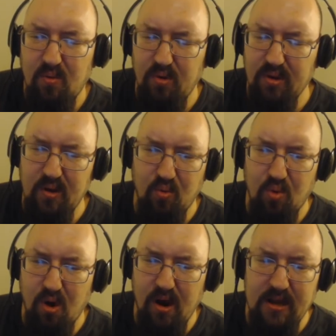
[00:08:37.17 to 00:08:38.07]
really
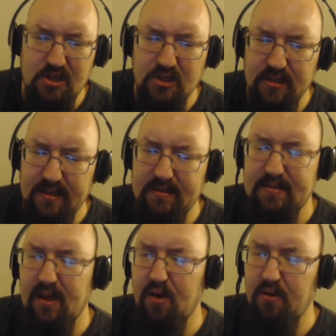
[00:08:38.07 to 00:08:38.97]
rich lead
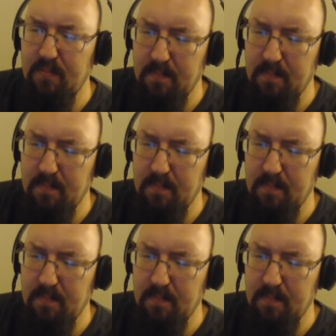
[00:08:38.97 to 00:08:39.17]
tone.